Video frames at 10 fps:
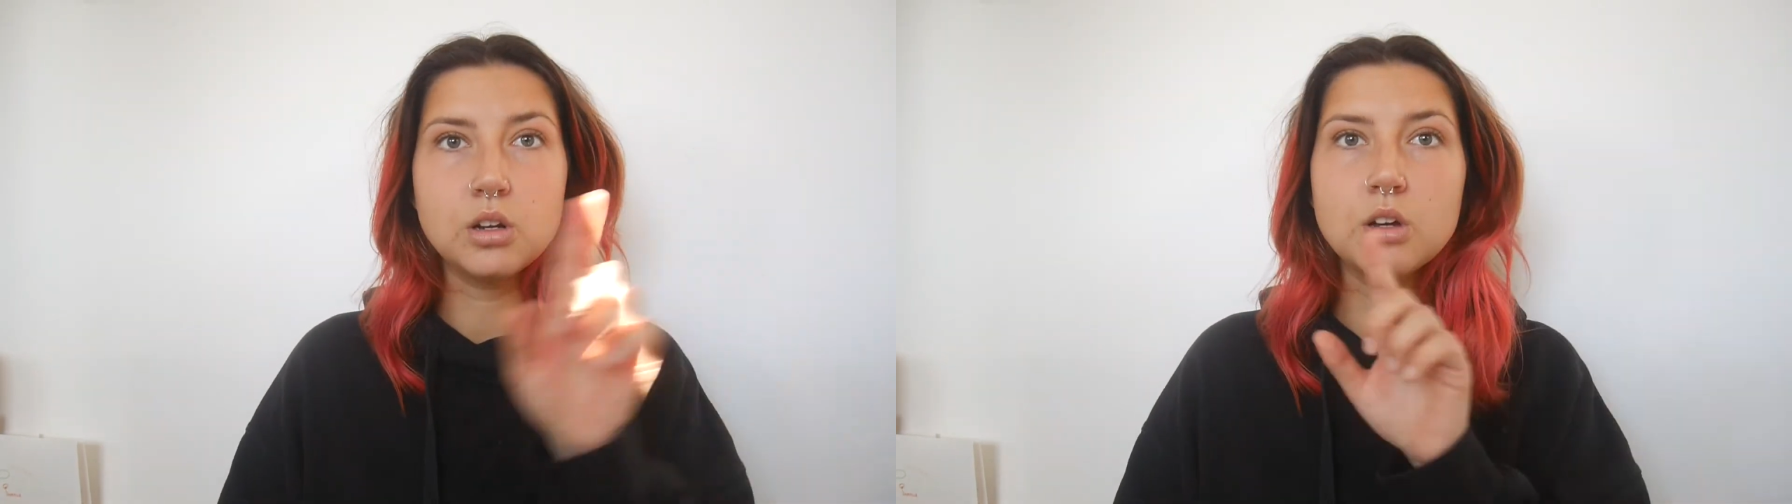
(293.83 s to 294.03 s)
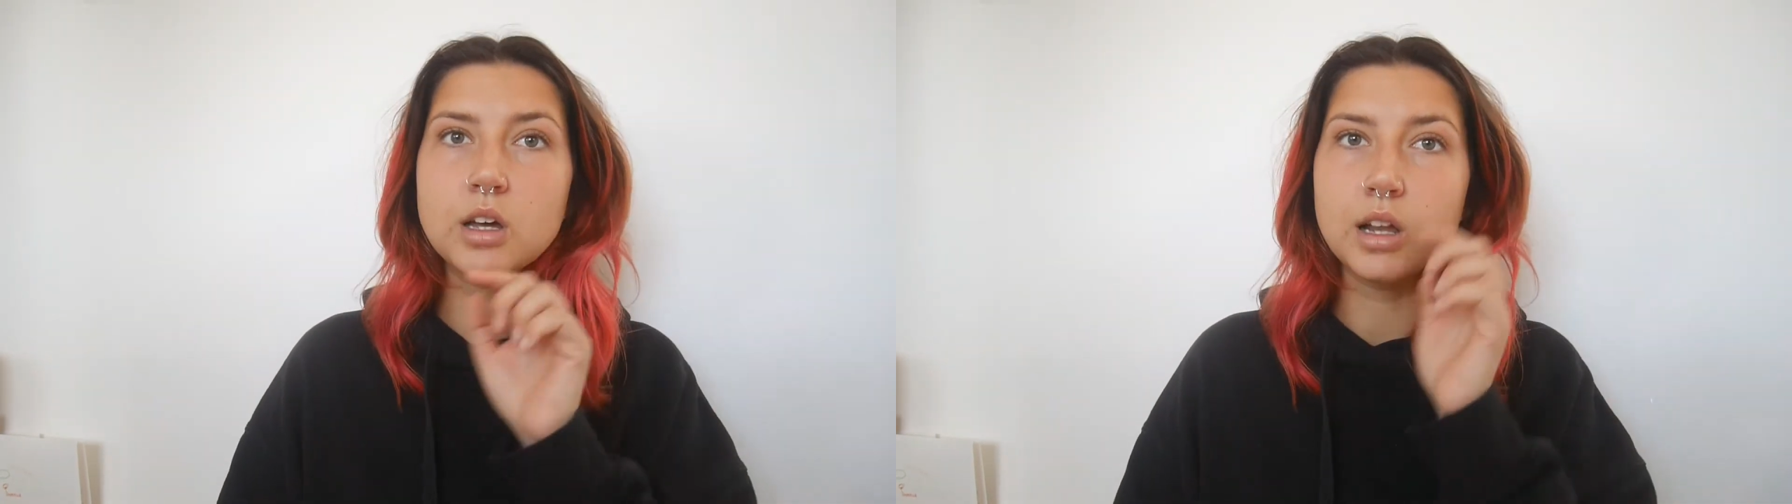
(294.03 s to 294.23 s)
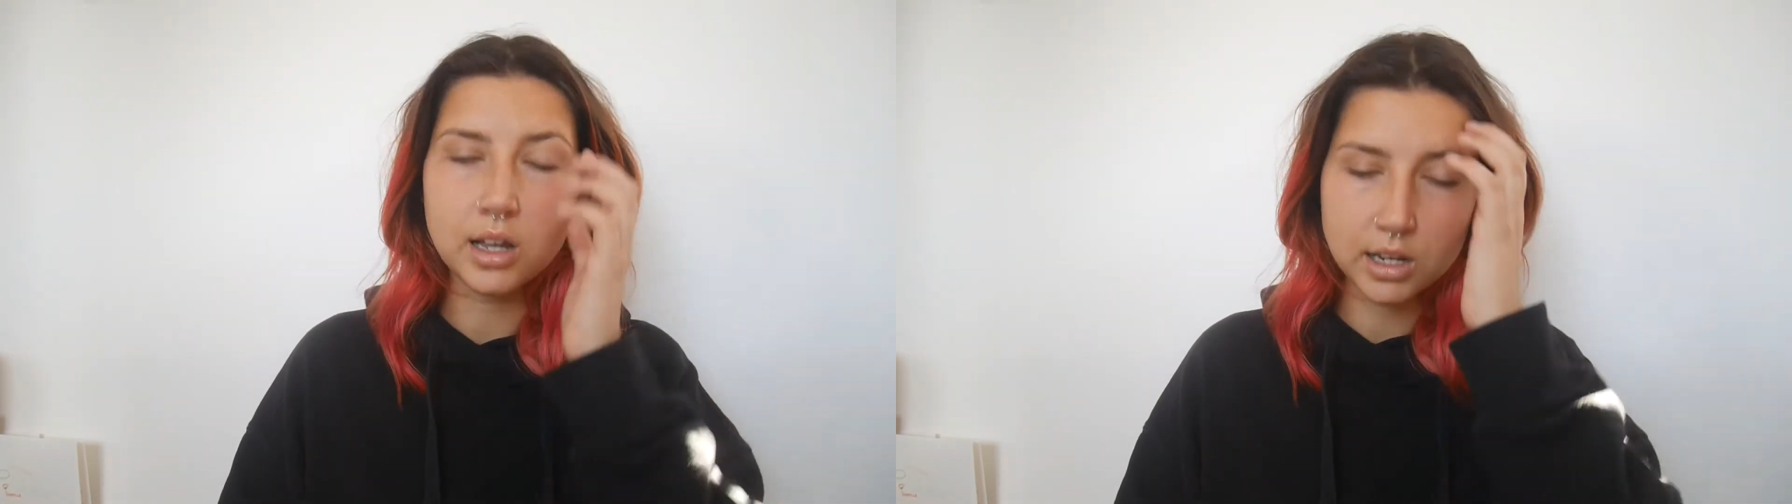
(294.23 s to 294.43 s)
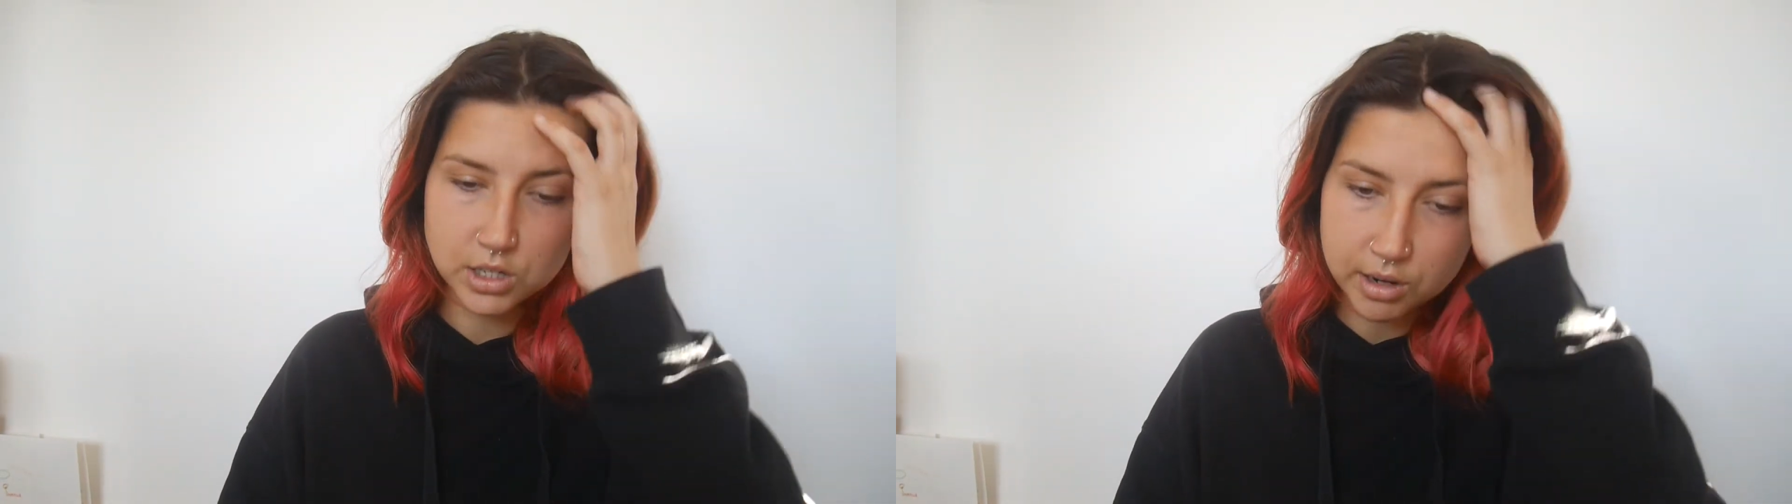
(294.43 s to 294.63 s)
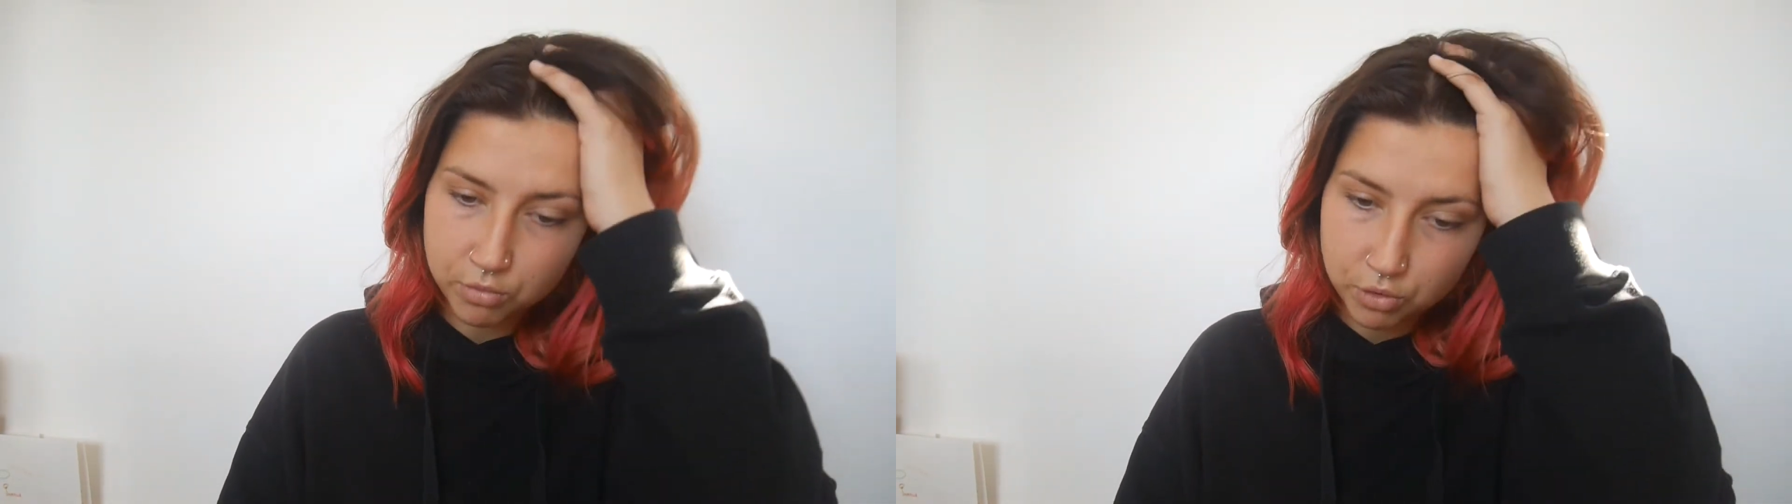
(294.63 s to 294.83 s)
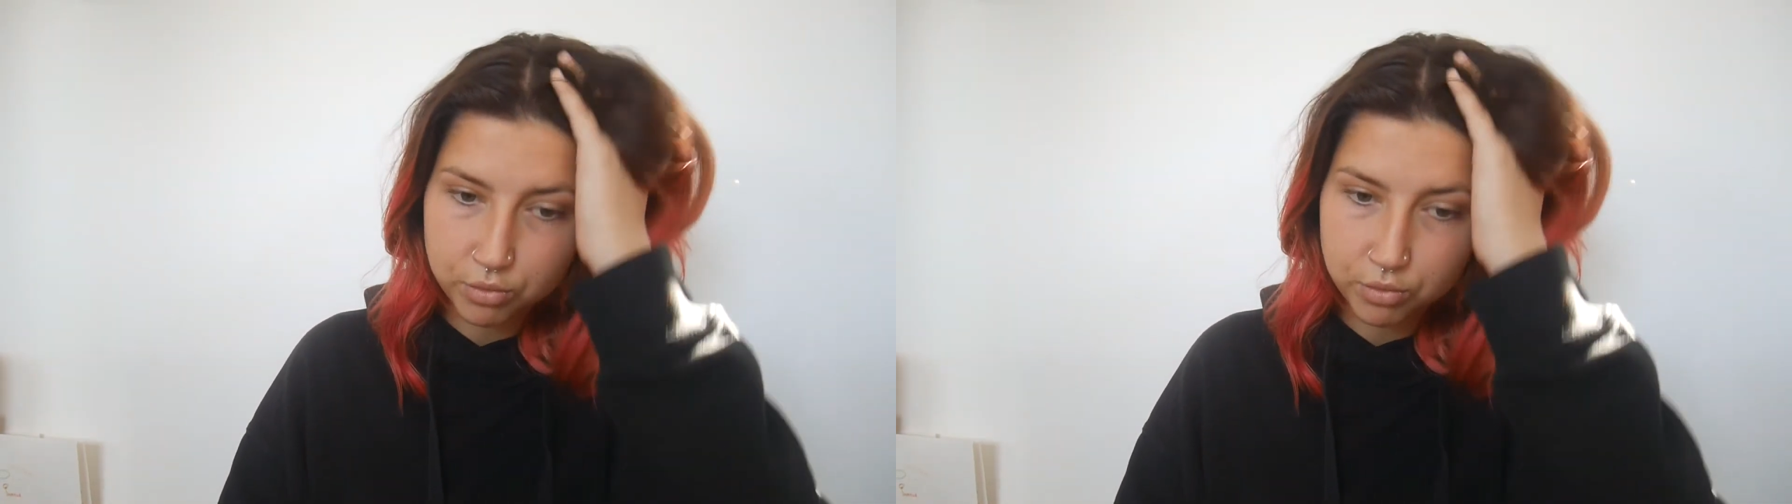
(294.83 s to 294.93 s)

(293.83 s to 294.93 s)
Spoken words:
look at like general